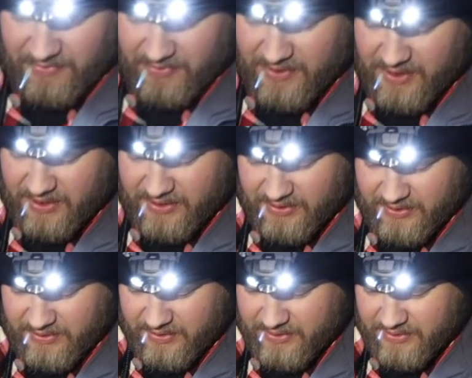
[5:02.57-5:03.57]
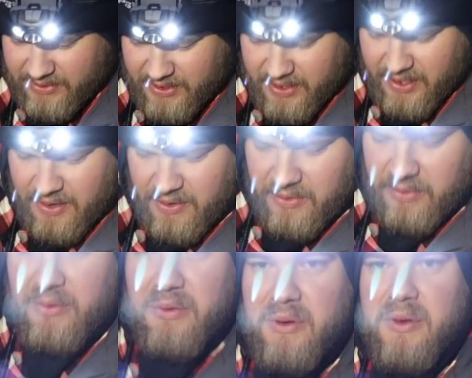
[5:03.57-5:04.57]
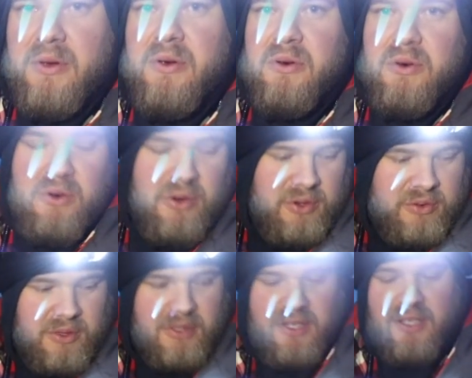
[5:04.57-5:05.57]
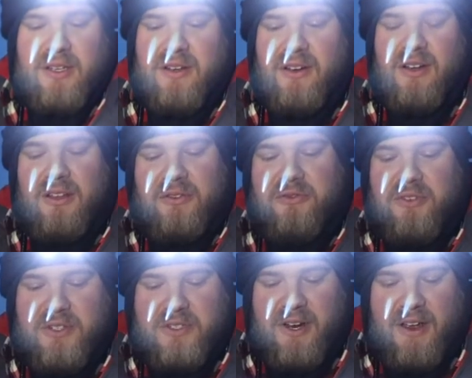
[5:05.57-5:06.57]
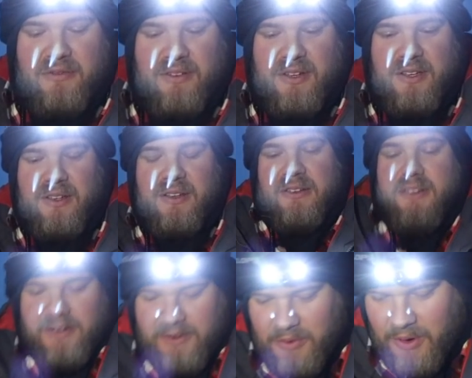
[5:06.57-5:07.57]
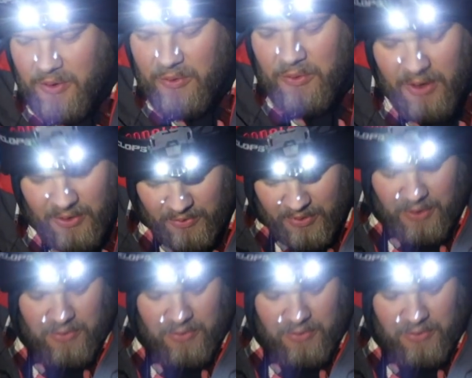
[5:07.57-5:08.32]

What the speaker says: for us to stay out. Well, you can hear all the foot traffic. Whoa, whoa,